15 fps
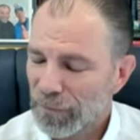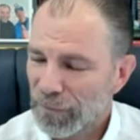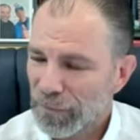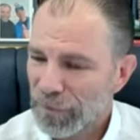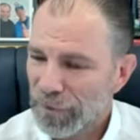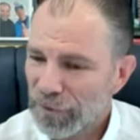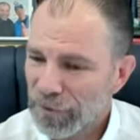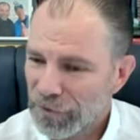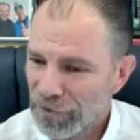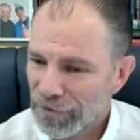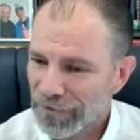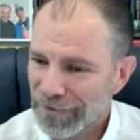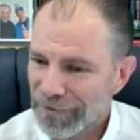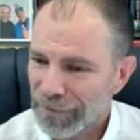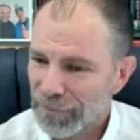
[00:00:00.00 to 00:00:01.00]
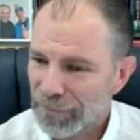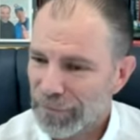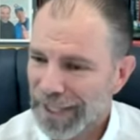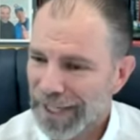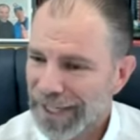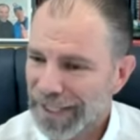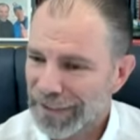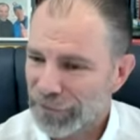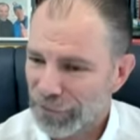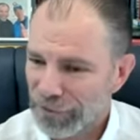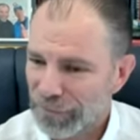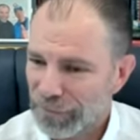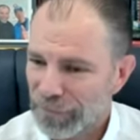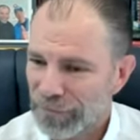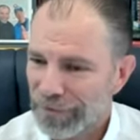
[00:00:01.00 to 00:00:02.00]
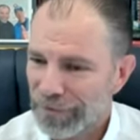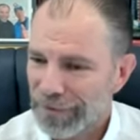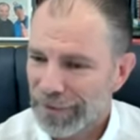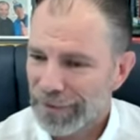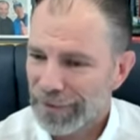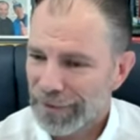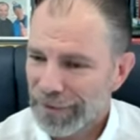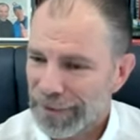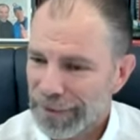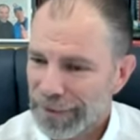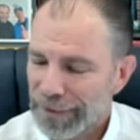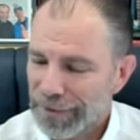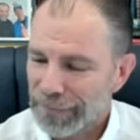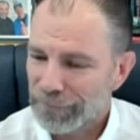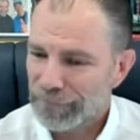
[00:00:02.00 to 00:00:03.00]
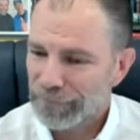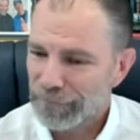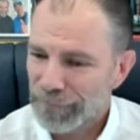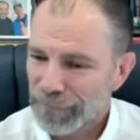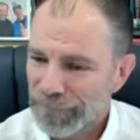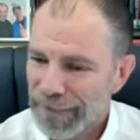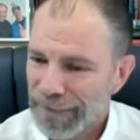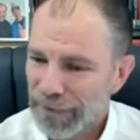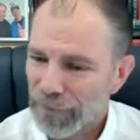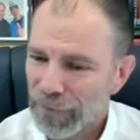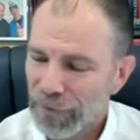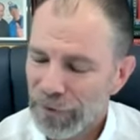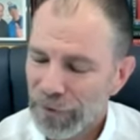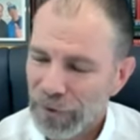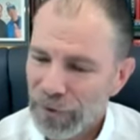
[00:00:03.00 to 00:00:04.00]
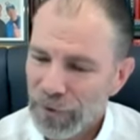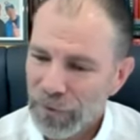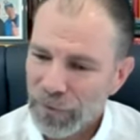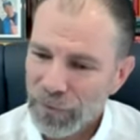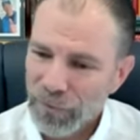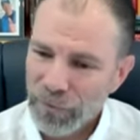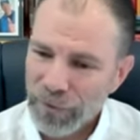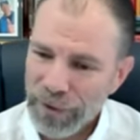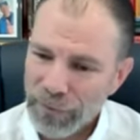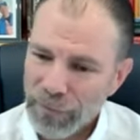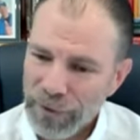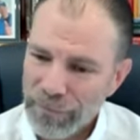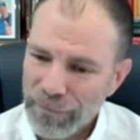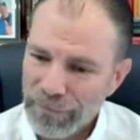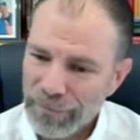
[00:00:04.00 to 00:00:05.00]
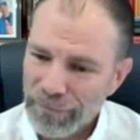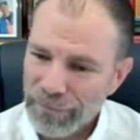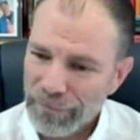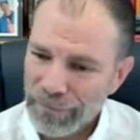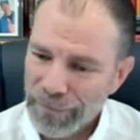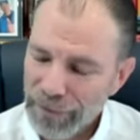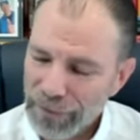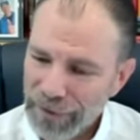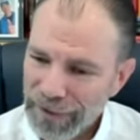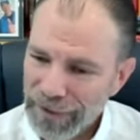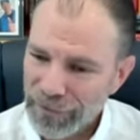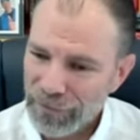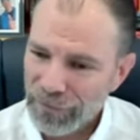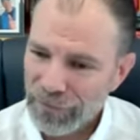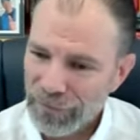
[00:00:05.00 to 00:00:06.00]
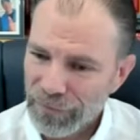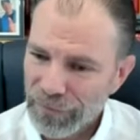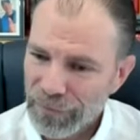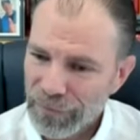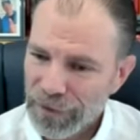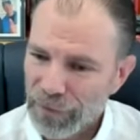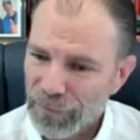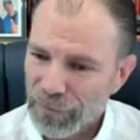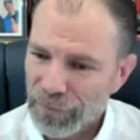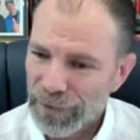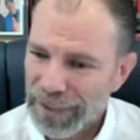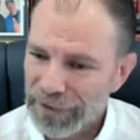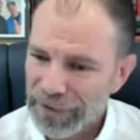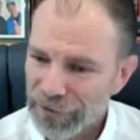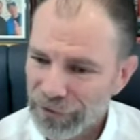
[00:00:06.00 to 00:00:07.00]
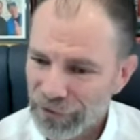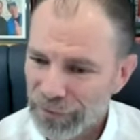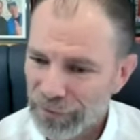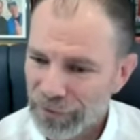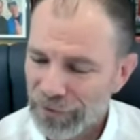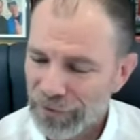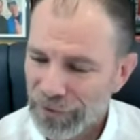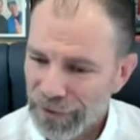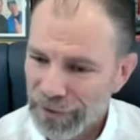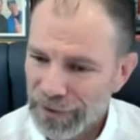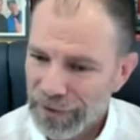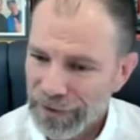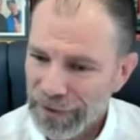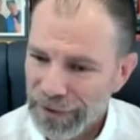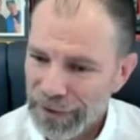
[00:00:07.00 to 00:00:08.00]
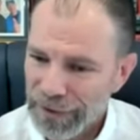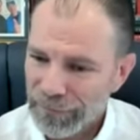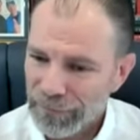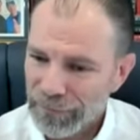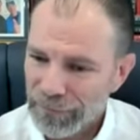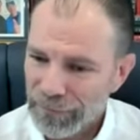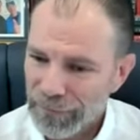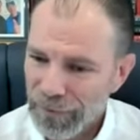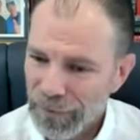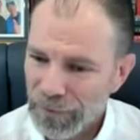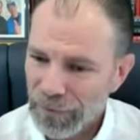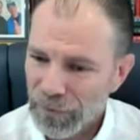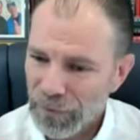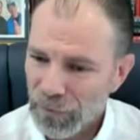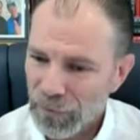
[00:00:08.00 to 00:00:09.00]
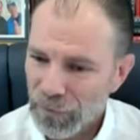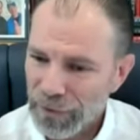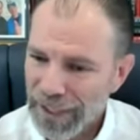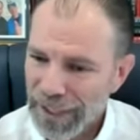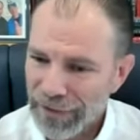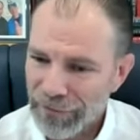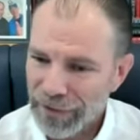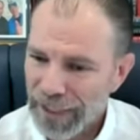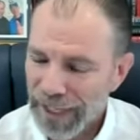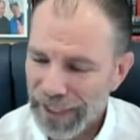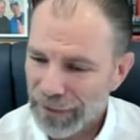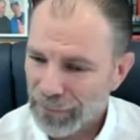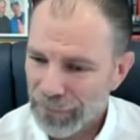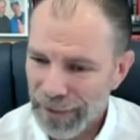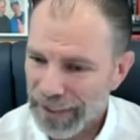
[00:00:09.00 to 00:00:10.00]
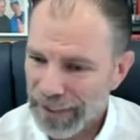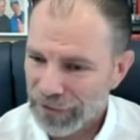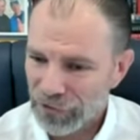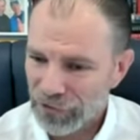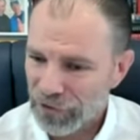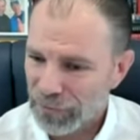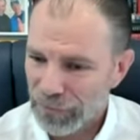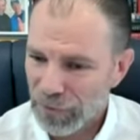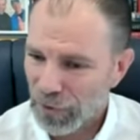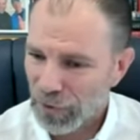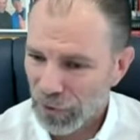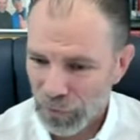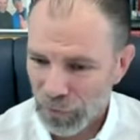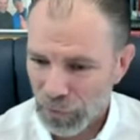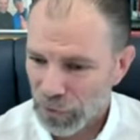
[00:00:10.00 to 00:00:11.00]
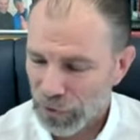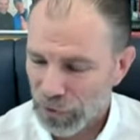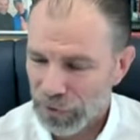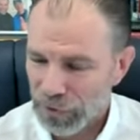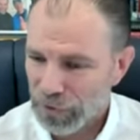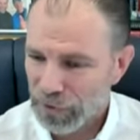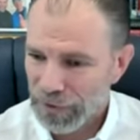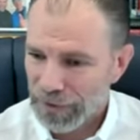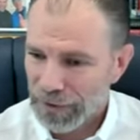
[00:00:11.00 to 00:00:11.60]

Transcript: We're interested in partnerships. Now, when we build these, partnerships, we haven't had a partnership not work.